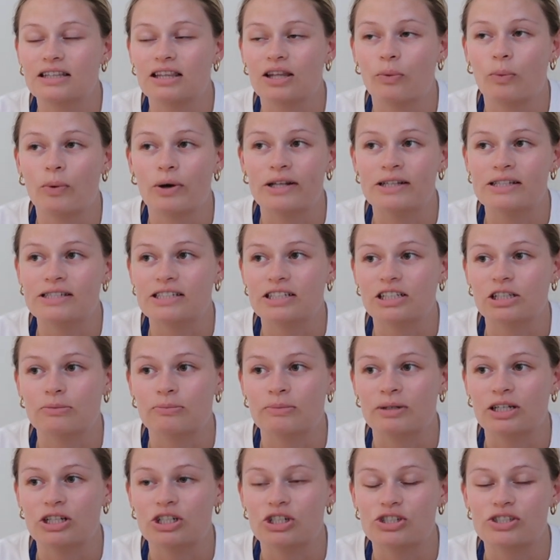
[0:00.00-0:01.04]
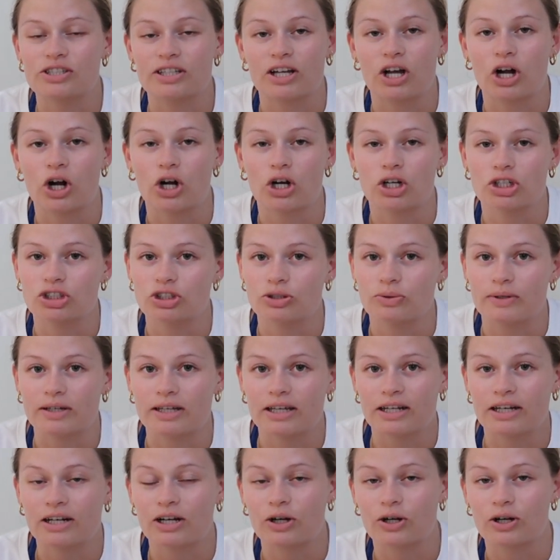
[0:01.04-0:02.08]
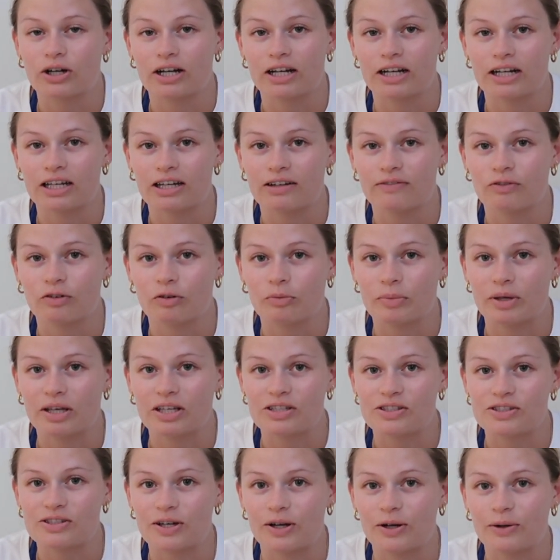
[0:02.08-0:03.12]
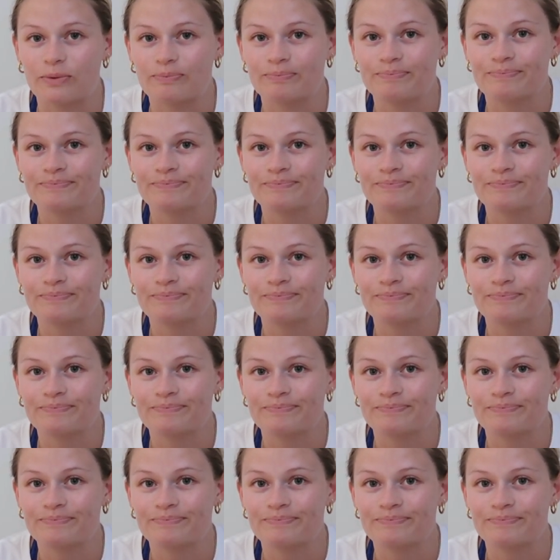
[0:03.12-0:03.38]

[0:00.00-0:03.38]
the ones near me just like aren't doing it and aren't cutting it for me so